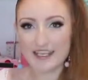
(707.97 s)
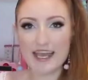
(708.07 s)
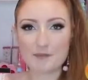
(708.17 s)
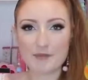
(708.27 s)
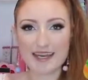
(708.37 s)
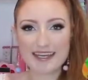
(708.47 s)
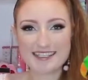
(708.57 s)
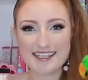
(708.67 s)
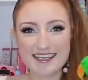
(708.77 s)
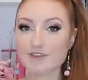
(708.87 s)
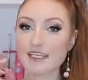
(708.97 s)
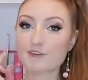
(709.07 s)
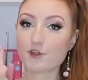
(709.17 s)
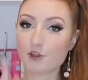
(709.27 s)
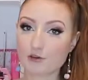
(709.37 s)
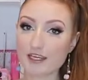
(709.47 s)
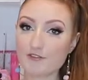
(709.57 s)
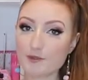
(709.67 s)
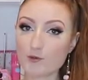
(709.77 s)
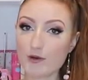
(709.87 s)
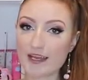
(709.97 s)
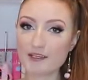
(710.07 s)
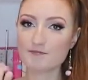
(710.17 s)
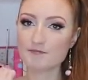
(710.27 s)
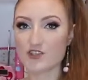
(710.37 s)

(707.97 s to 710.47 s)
cat bags, I'm going to give three of them away.